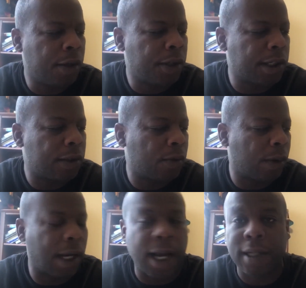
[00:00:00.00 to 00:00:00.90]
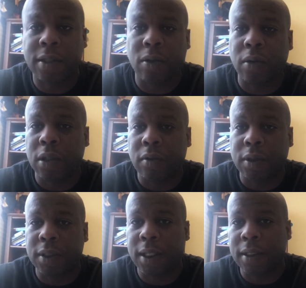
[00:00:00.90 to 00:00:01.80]
just rely solely on
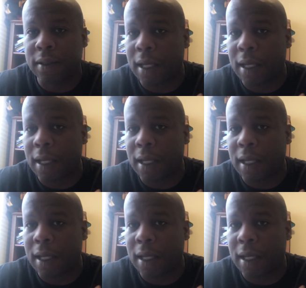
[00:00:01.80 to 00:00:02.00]
the test.